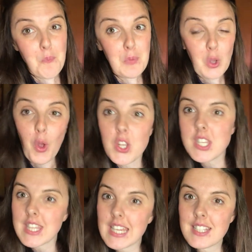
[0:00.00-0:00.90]

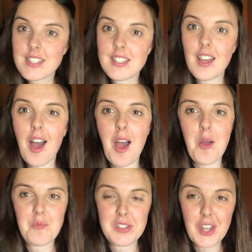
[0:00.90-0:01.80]
Beyond this
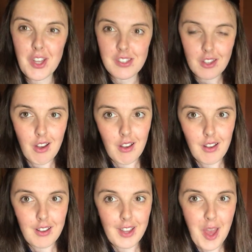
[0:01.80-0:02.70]
starts
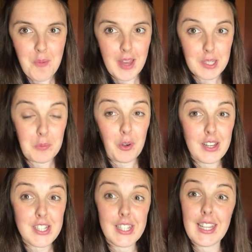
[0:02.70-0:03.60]
our
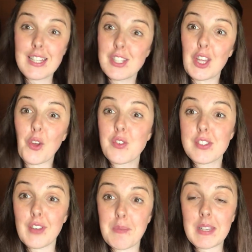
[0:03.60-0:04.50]
exploration into the
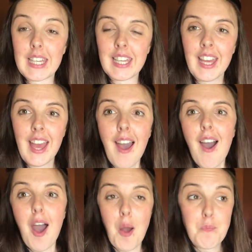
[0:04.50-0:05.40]
Oates family
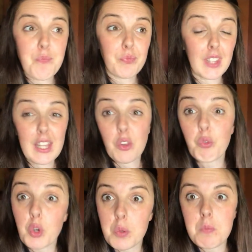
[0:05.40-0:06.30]
in the
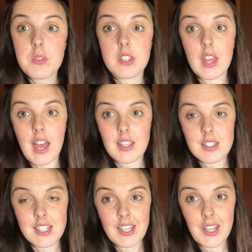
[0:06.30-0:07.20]
rooms
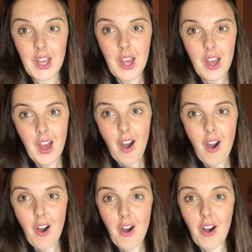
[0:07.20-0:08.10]
that
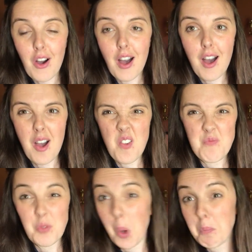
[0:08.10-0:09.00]
are
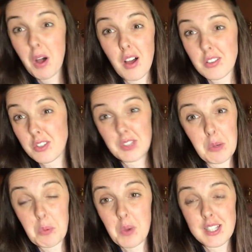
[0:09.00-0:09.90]
not part of
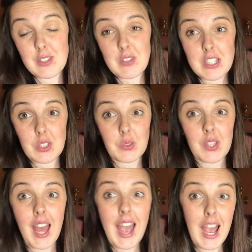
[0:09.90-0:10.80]
Gilbert White's
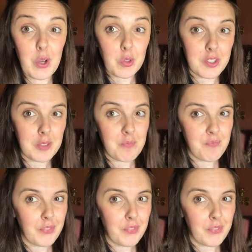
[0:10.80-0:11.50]
original house.